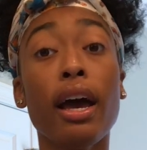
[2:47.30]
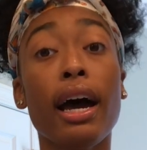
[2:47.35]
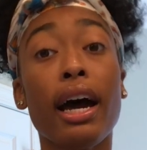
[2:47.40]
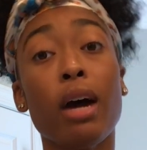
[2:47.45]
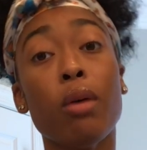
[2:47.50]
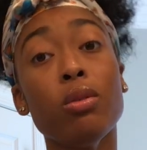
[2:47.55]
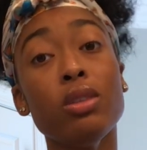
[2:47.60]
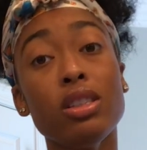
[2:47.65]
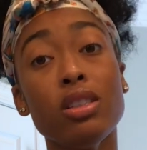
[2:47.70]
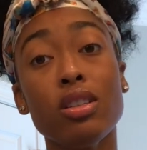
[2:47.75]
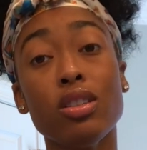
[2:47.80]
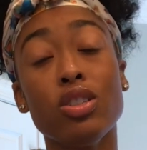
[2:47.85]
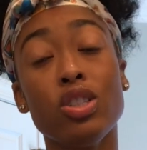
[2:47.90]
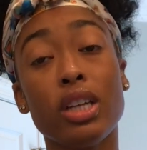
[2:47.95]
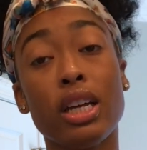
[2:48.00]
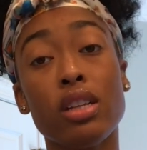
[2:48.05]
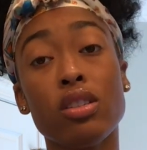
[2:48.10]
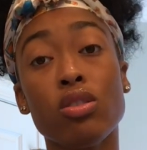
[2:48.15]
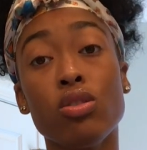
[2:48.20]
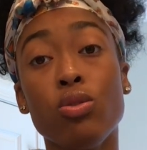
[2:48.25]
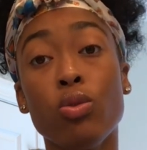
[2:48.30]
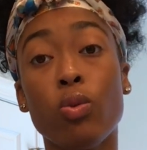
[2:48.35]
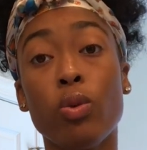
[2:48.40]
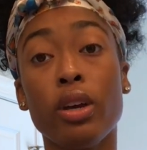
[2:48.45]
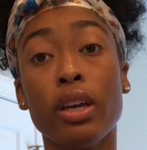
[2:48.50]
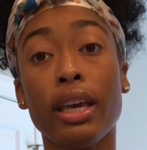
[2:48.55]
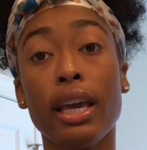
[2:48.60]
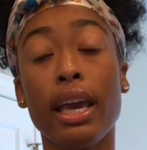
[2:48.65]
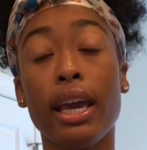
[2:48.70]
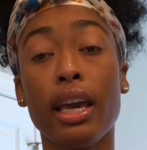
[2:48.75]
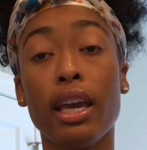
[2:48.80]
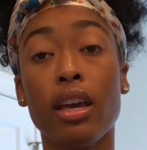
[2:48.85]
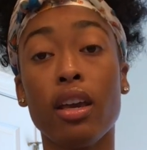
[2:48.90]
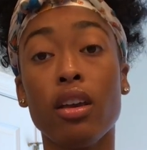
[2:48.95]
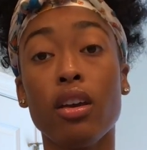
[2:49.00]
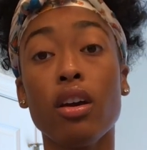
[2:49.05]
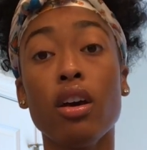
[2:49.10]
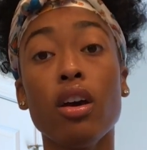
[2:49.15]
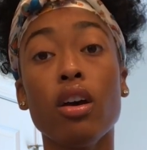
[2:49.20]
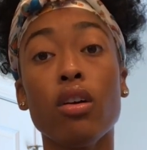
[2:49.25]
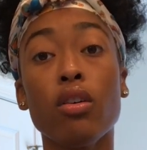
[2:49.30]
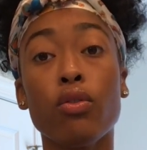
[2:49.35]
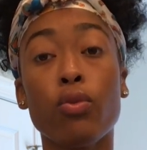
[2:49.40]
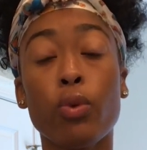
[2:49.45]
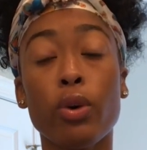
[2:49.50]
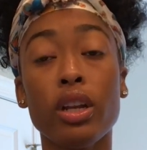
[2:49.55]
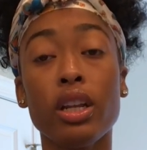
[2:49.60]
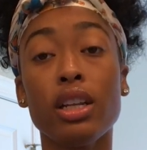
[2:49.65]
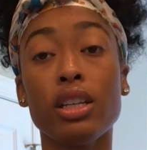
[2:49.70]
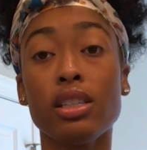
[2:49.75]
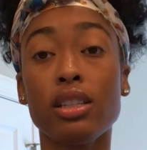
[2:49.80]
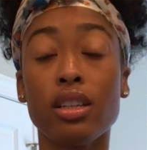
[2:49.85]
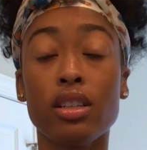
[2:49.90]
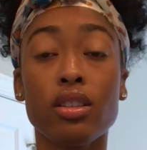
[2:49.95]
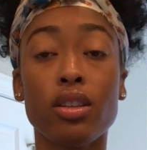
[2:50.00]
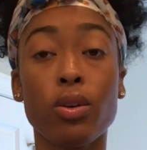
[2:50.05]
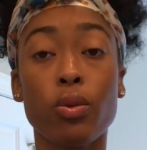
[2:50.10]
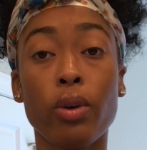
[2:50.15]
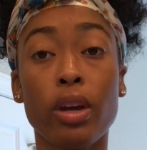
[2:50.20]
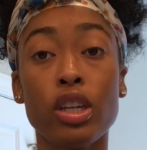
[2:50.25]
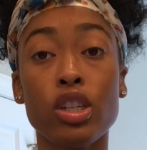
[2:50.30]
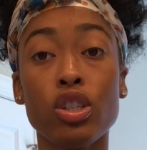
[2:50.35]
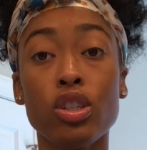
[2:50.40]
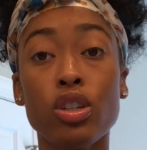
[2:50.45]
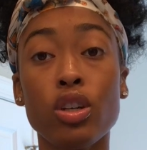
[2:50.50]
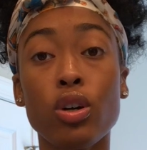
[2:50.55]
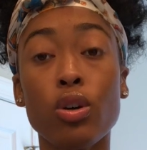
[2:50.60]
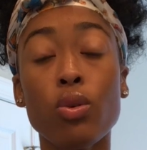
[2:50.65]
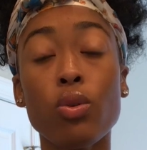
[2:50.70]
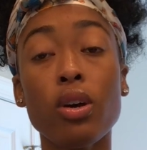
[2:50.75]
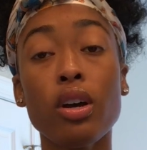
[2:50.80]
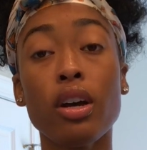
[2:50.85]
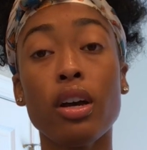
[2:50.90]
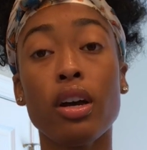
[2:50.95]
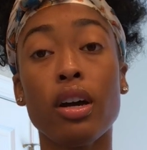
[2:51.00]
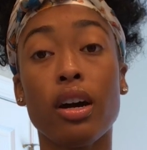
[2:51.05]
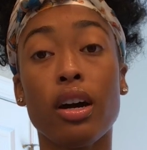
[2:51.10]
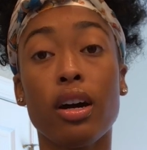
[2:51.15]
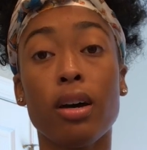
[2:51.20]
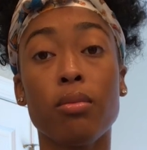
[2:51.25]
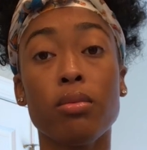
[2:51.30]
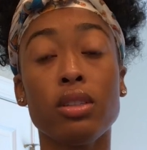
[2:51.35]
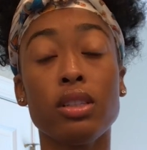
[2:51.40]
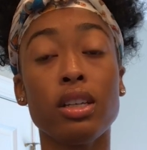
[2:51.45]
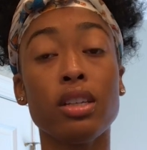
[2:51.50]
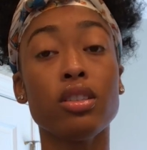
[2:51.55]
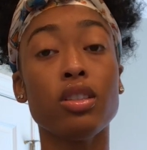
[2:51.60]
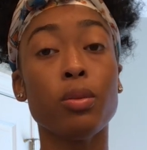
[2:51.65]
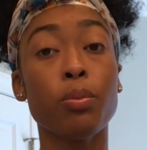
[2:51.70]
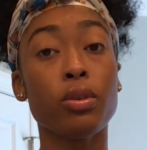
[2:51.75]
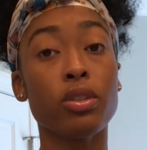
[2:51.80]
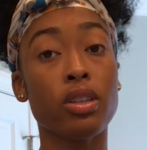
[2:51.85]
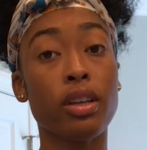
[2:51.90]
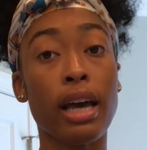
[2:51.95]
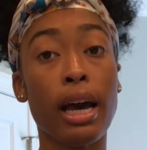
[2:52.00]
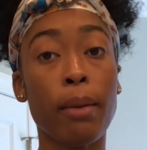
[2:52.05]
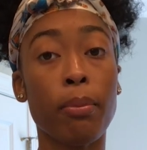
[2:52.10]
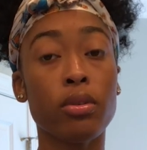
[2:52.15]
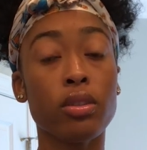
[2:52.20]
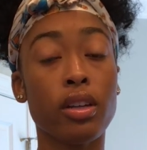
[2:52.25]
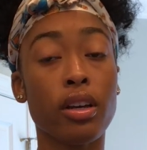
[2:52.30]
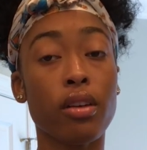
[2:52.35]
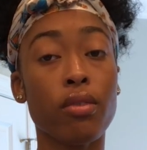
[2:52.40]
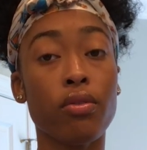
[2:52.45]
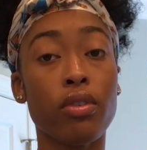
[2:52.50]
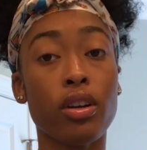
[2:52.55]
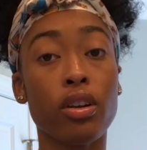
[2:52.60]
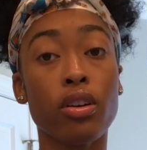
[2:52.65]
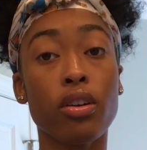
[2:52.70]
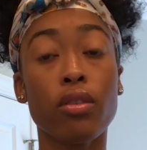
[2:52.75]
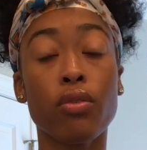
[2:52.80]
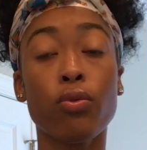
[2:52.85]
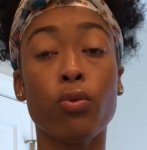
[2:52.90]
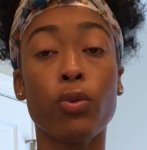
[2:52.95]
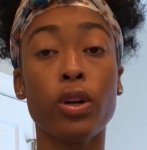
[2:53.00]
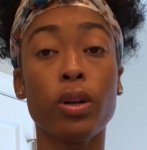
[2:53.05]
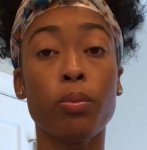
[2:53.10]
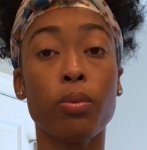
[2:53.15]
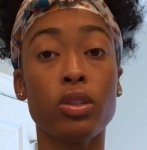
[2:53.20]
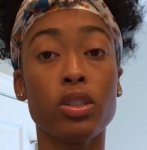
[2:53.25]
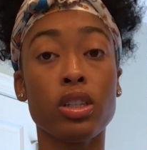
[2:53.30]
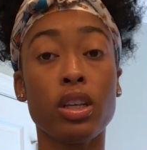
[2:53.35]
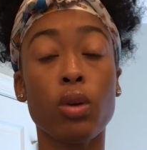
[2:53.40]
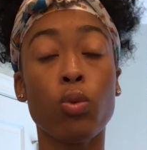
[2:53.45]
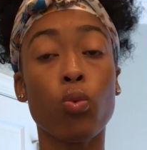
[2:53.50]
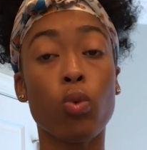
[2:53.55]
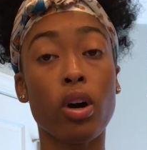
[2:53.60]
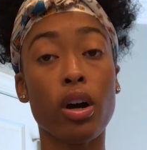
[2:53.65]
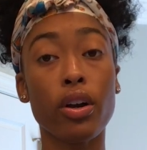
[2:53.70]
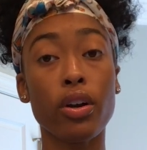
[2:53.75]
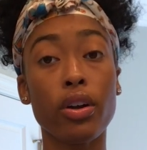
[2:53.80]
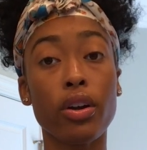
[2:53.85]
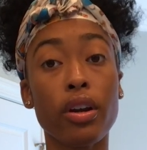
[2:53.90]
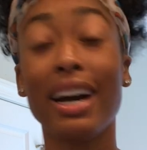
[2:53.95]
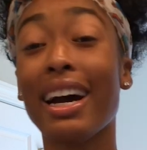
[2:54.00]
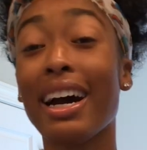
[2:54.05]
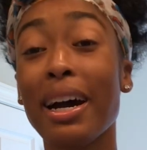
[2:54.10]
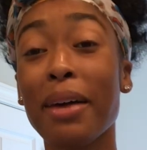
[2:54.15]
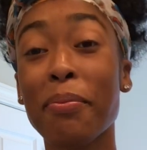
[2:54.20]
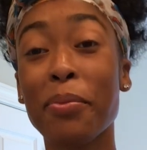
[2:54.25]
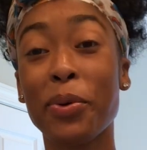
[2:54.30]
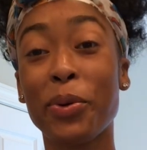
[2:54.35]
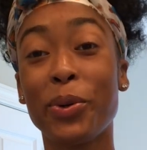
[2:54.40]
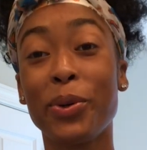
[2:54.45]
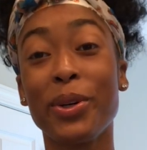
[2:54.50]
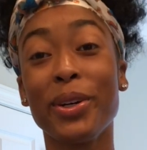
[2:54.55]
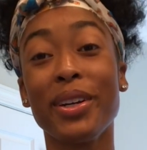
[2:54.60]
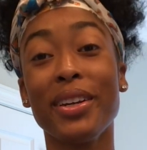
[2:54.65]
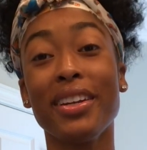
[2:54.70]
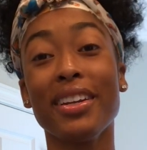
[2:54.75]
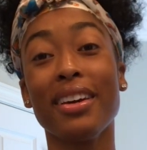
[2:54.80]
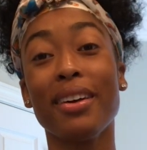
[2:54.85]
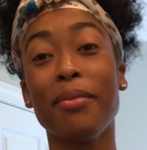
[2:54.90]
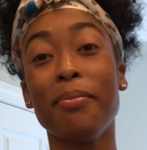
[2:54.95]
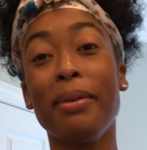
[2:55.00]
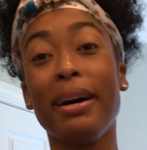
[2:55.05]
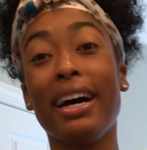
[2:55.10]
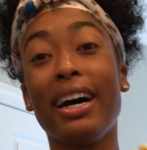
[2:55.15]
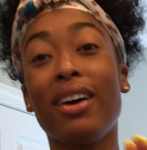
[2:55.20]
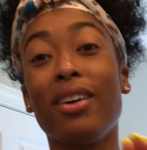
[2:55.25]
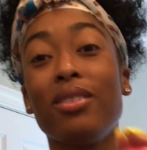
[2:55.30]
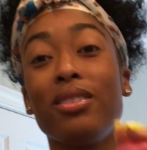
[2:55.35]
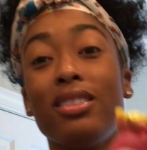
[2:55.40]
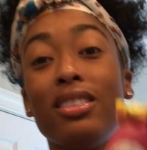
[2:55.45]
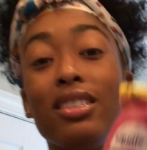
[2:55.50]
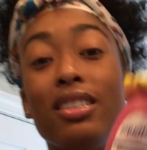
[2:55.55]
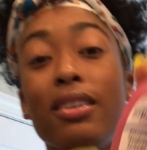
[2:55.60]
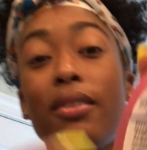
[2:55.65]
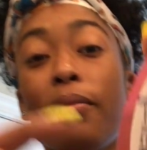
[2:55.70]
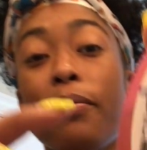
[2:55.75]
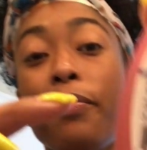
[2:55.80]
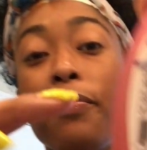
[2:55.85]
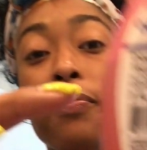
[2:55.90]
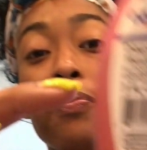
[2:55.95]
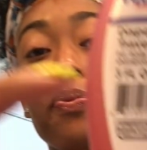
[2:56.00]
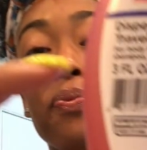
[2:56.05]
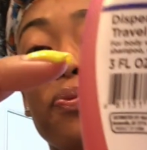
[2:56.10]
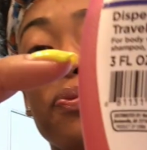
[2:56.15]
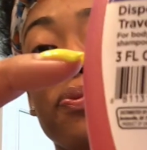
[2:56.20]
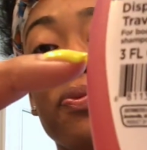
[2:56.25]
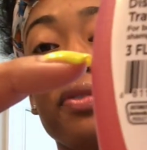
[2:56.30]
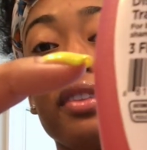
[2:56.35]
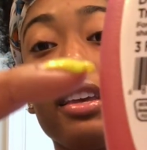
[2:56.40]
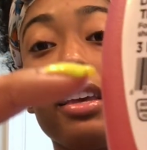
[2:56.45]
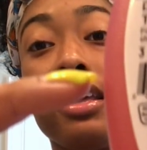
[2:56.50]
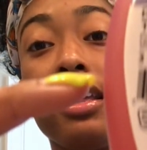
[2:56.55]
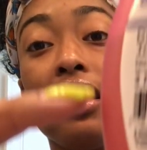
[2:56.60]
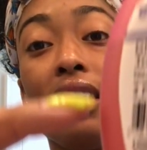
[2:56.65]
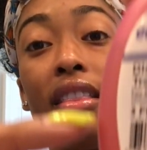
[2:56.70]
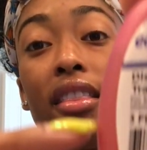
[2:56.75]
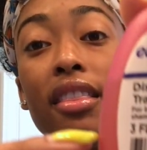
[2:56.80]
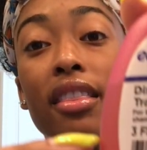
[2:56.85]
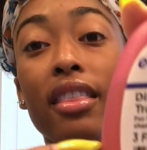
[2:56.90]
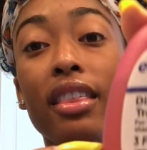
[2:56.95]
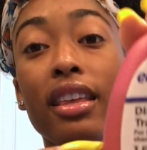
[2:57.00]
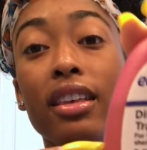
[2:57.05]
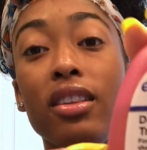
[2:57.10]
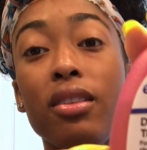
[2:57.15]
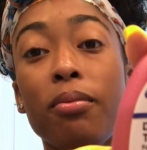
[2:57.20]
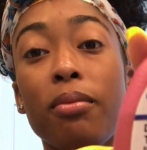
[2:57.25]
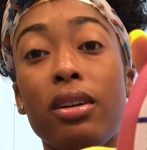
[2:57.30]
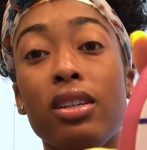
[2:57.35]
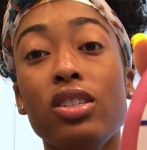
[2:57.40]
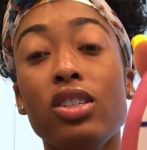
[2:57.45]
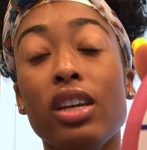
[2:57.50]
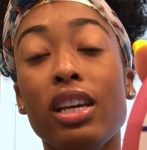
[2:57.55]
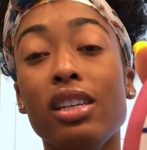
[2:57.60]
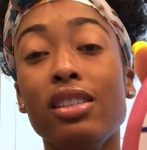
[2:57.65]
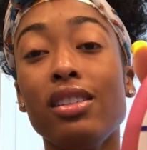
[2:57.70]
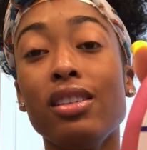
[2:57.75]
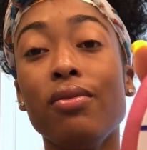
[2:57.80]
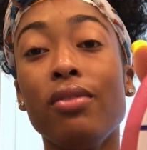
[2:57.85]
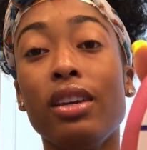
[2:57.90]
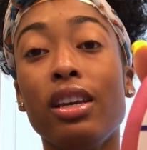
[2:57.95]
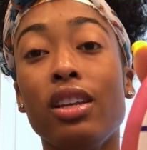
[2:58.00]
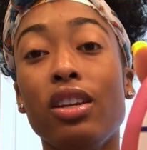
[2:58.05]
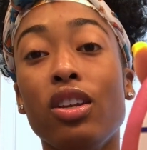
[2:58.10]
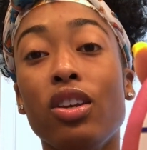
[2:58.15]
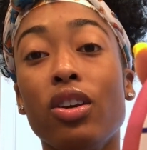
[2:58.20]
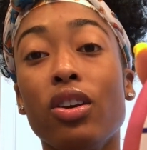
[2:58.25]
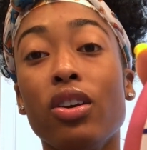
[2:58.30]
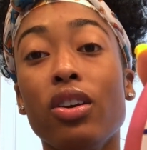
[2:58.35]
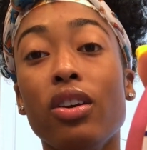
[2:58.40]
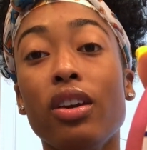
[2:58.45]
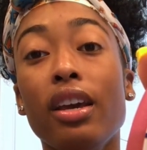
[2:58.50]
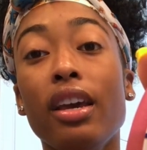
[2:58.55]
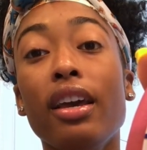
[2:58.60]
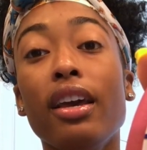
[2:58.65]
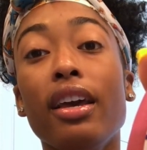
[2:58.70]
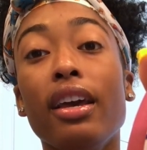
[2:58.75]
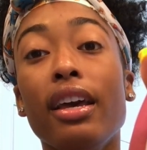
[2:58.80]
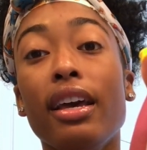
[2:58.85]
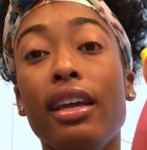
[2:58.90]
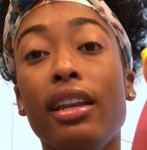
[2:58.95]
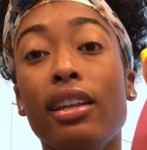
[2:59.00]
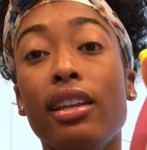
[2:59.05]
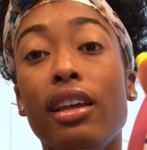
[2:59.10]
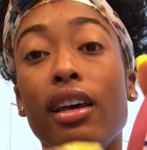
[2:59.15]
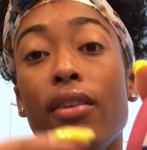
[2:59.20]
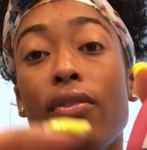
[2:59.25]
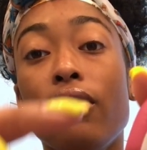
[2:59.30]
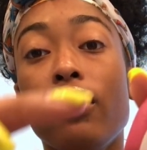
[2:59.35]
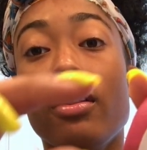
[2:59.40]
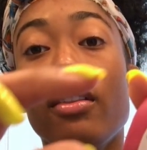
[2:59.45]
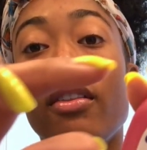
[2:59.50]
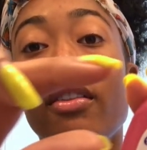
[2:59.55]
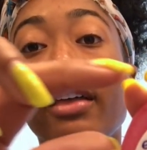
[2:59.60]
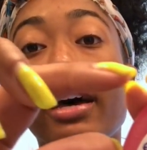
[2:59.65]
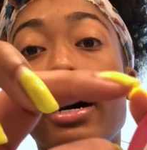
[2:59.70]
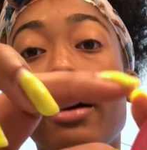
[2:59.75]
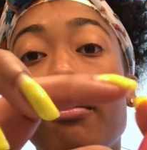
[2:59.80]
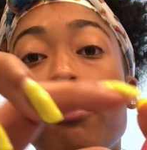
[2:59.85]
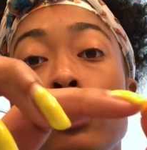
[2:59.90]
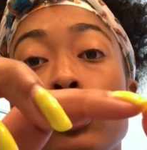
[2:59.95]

I would suggest doing a 40-60 ratio, 60% apple cider vinegar, 40% water. I poured about this much ACV in here and left that